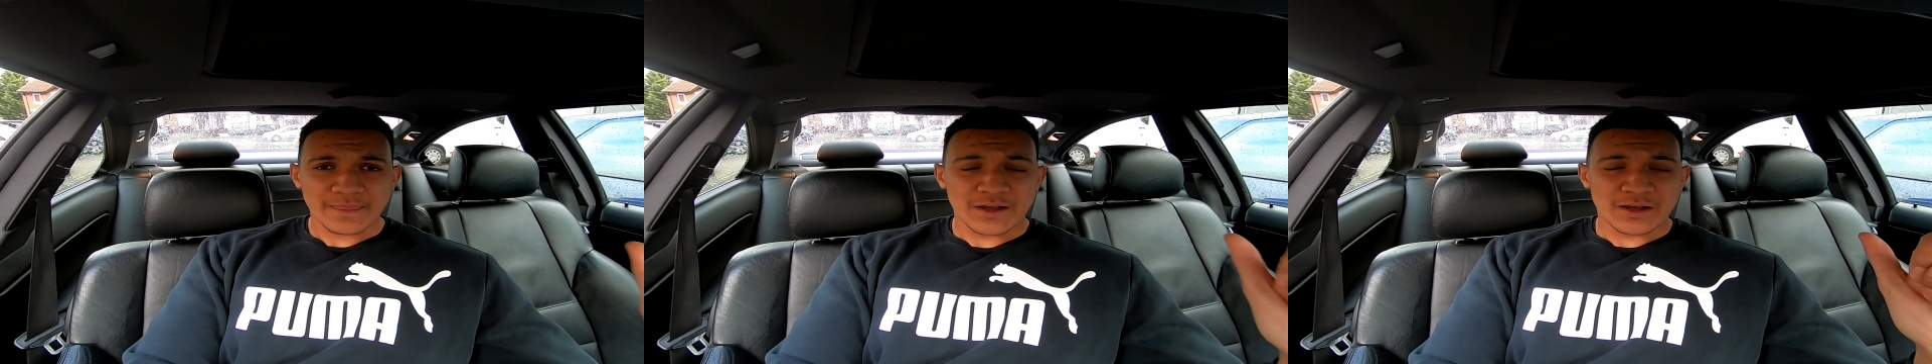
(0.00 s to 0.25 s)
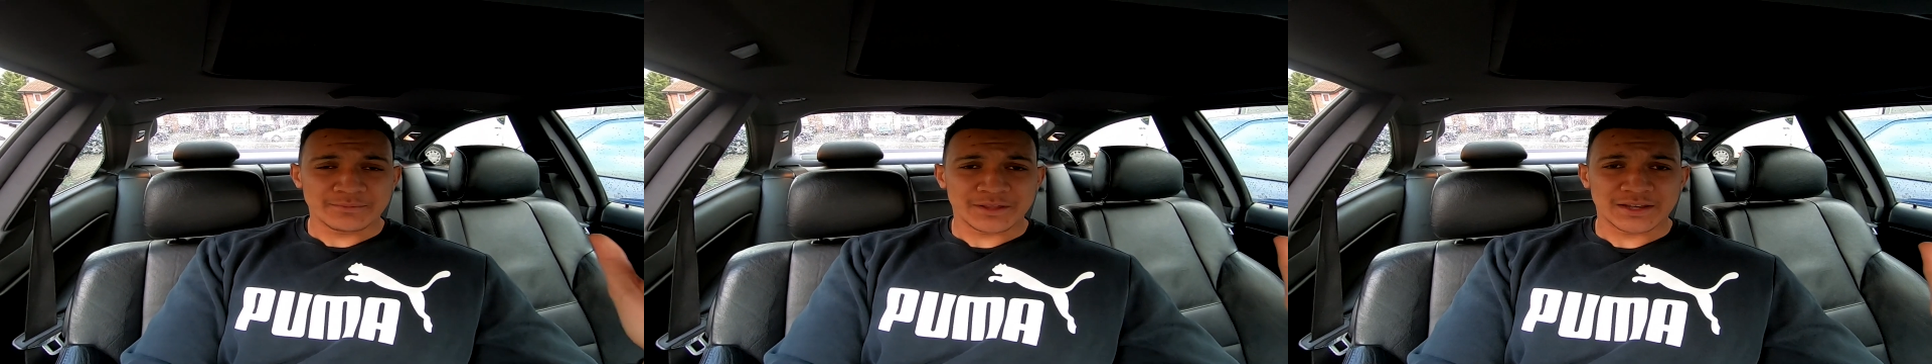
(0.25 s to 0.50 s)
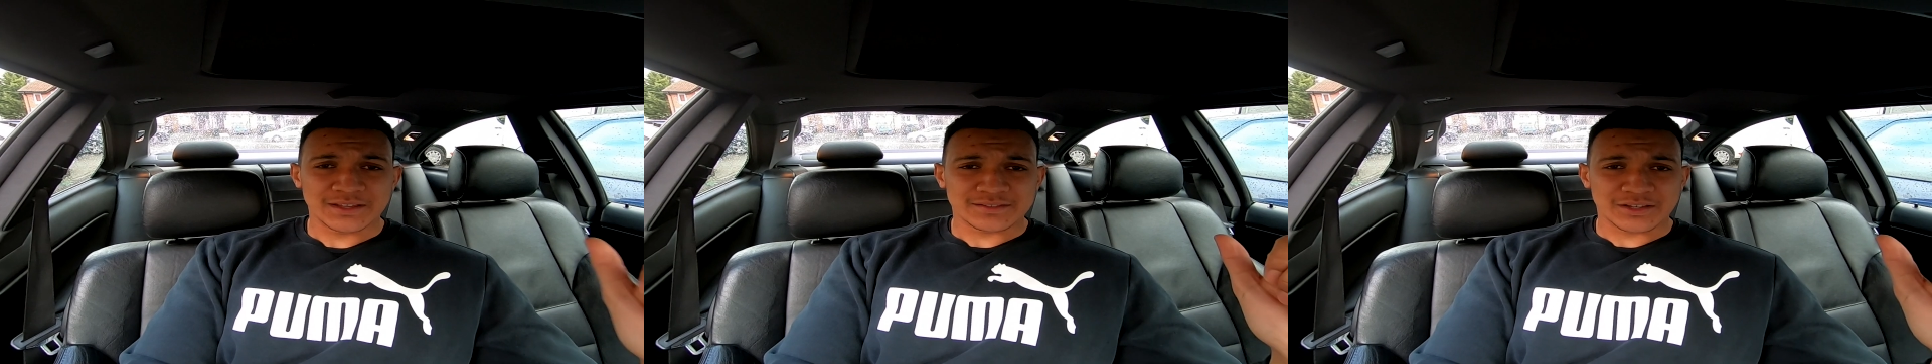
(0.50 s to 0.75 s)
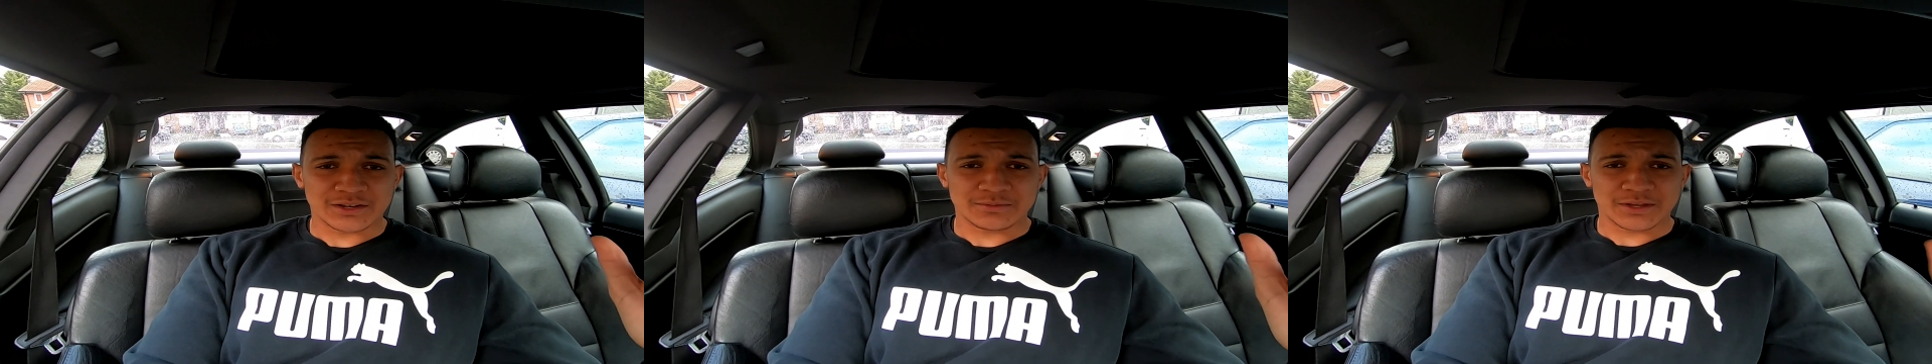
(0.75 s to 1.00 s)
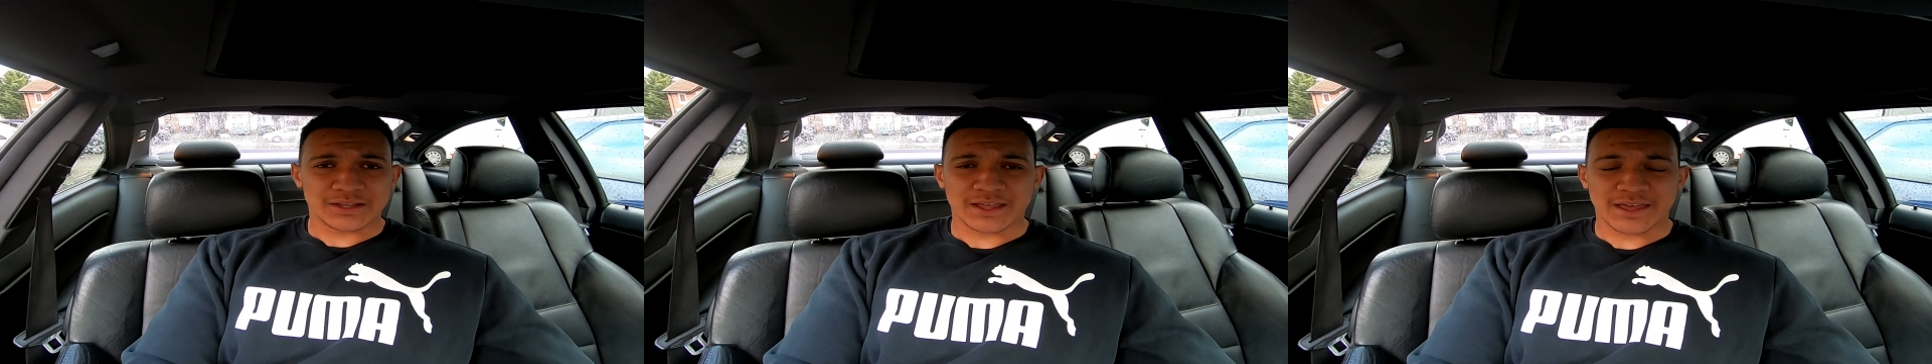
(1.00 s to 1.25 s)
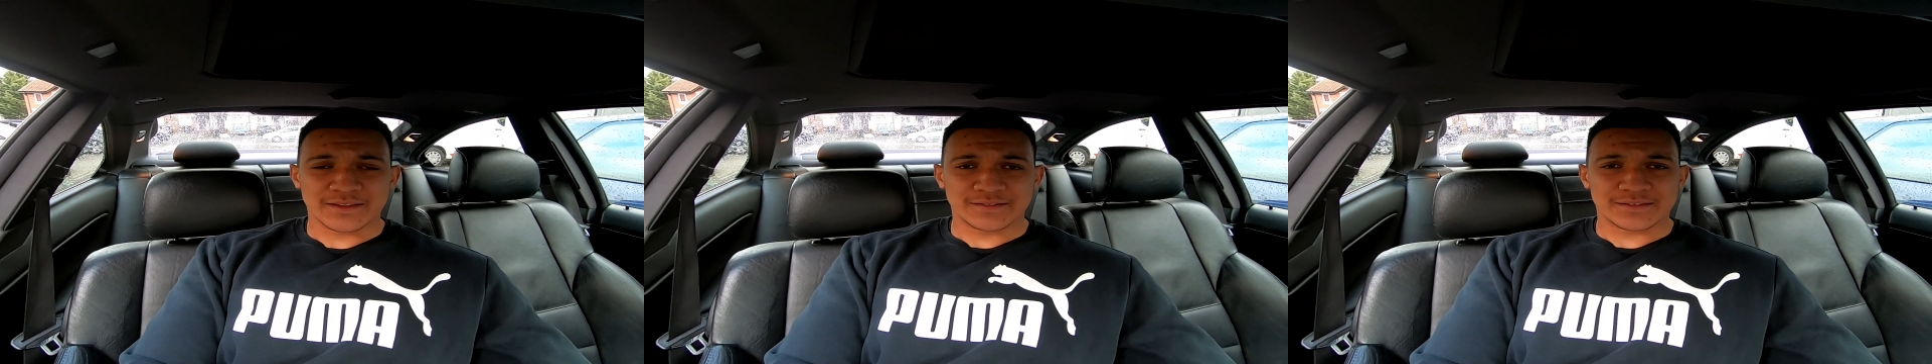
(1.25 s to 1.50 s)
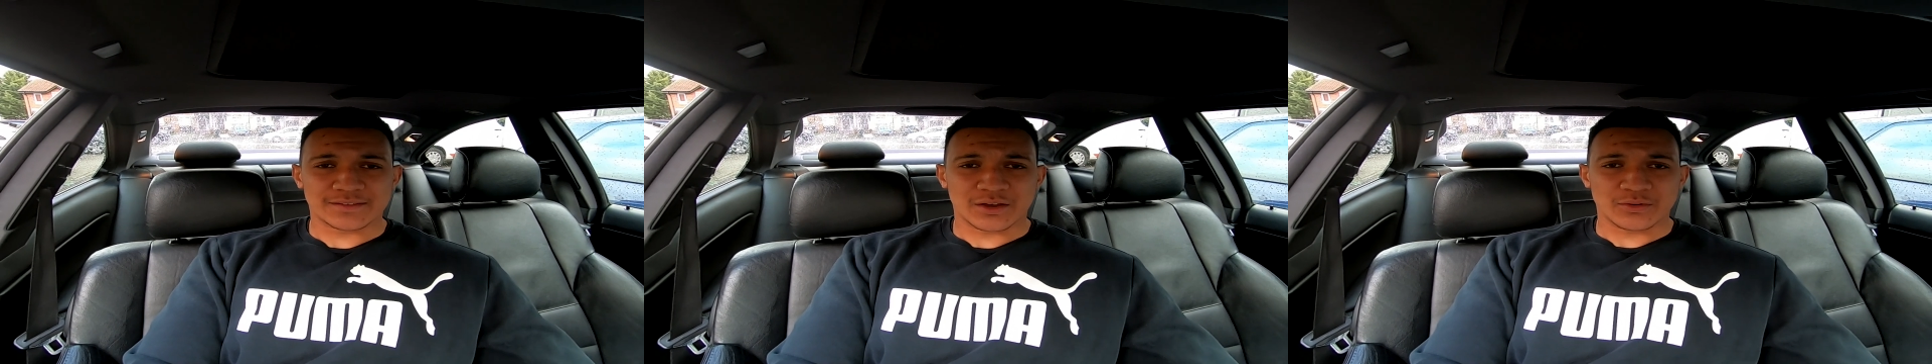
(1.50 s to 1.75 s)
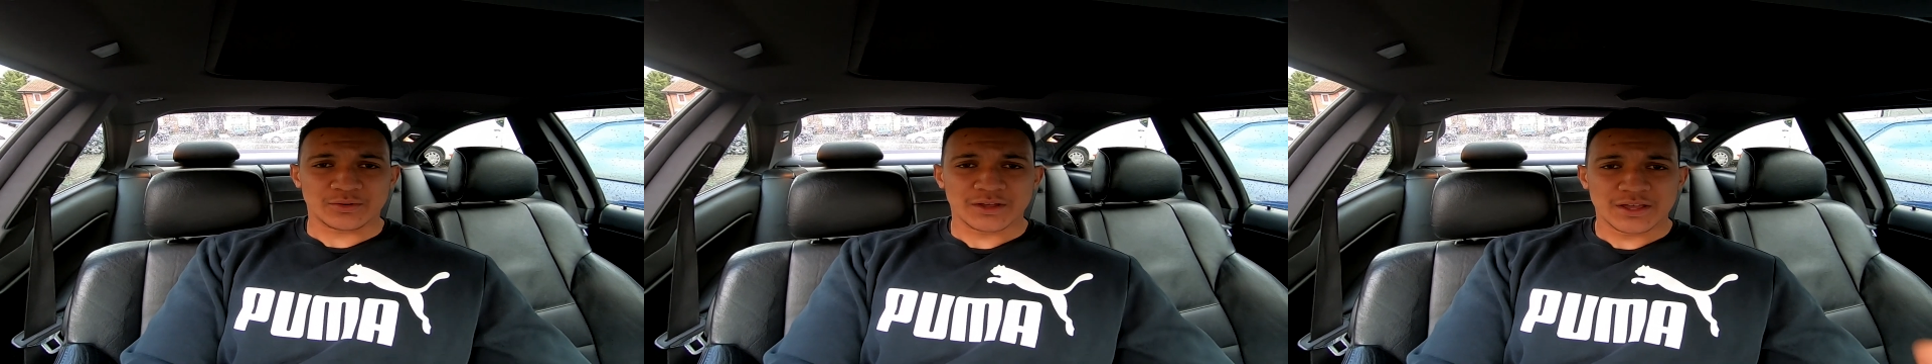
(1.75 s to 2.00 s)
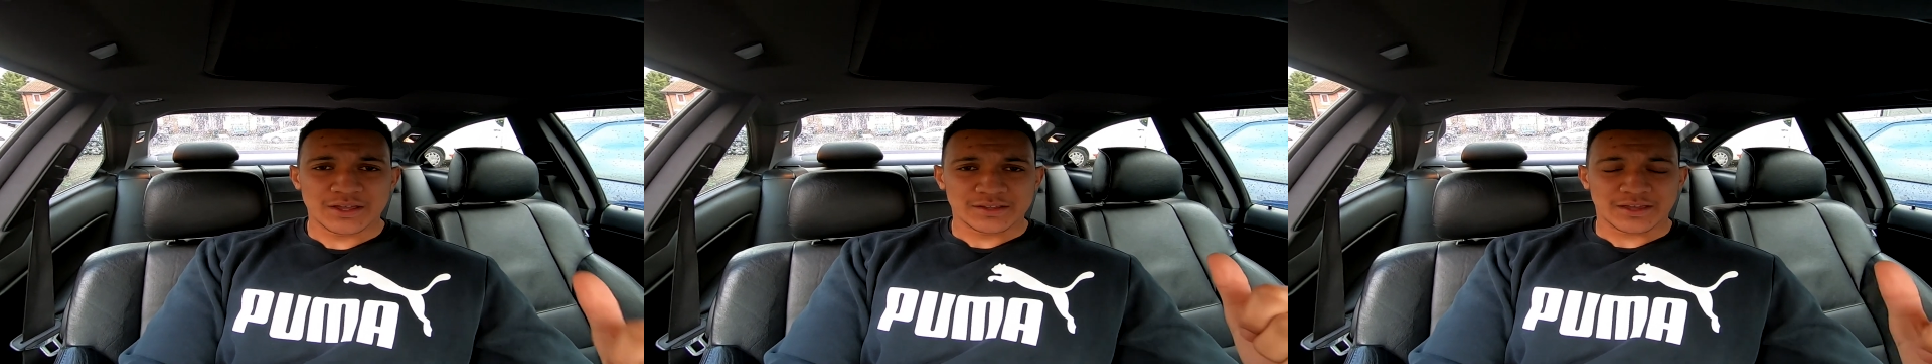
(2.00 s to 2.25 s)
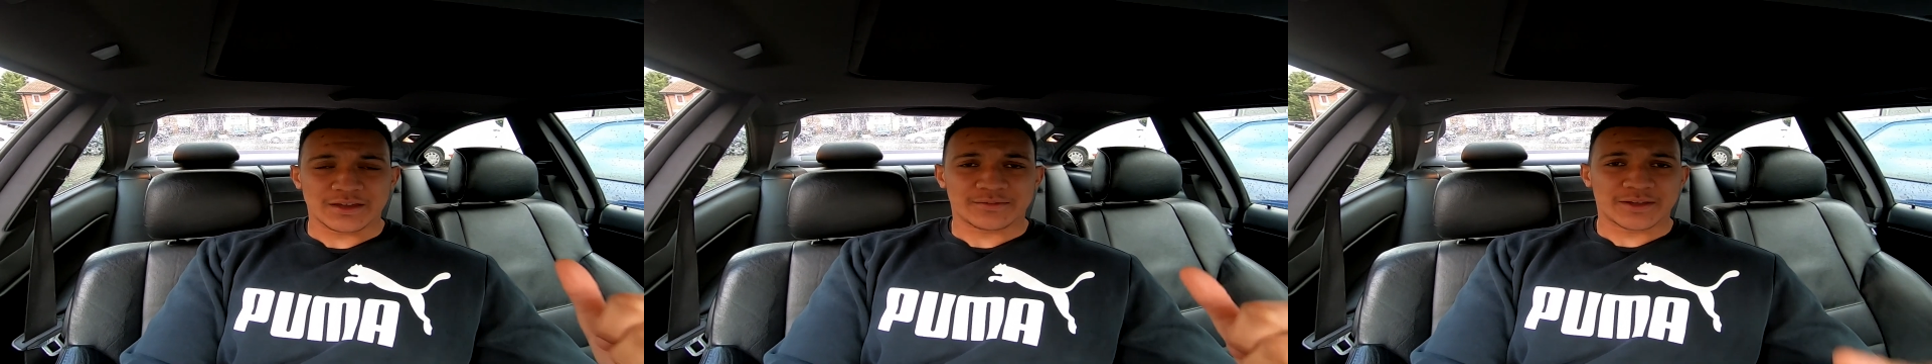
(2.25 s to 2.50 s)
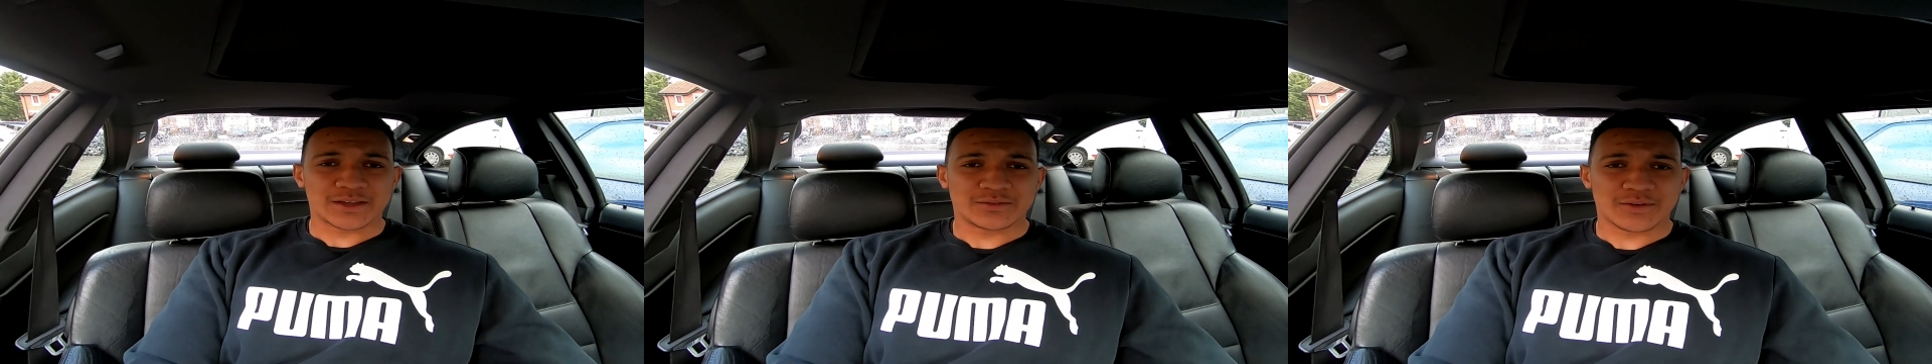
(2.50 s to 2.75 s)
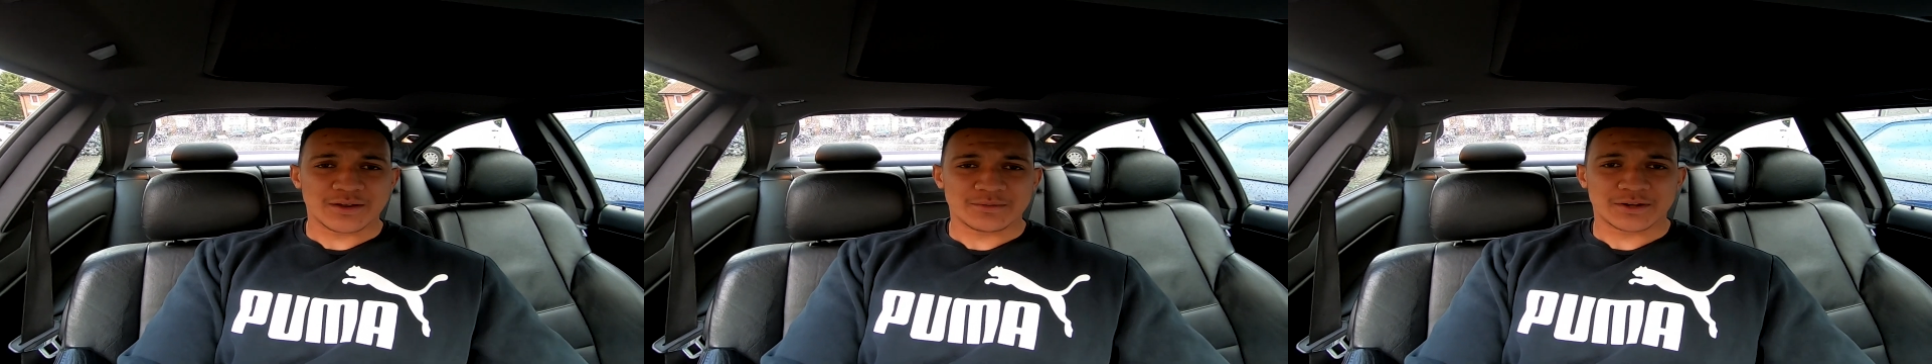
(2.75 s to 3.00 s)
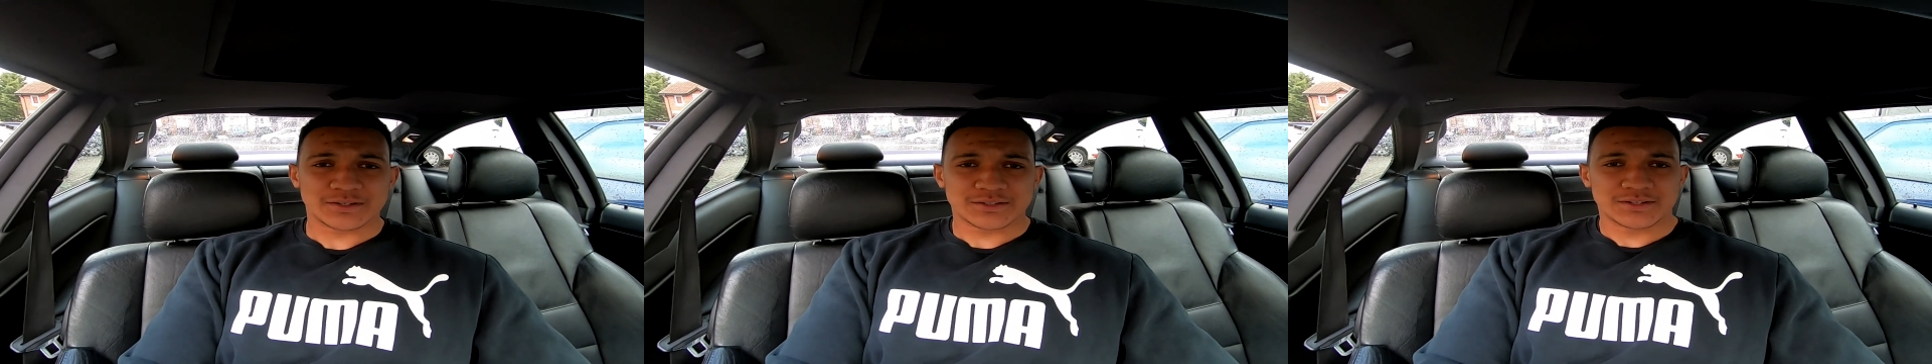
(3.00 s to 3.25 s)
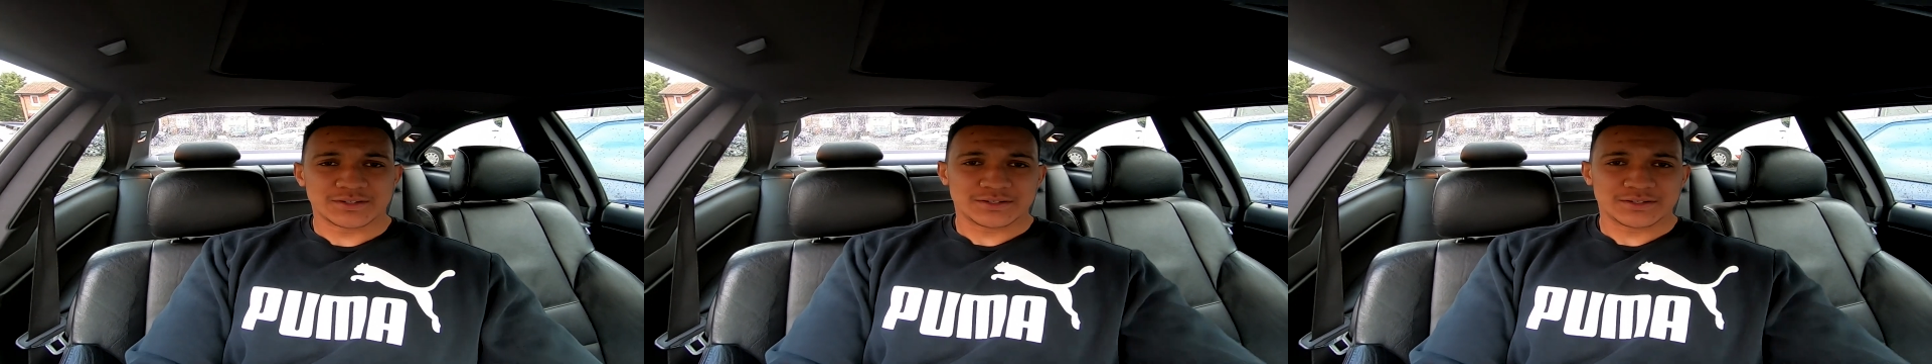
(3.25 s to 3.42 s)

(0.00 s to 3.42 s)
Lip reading: The link's going to be at the end. So yeah, thank you very much.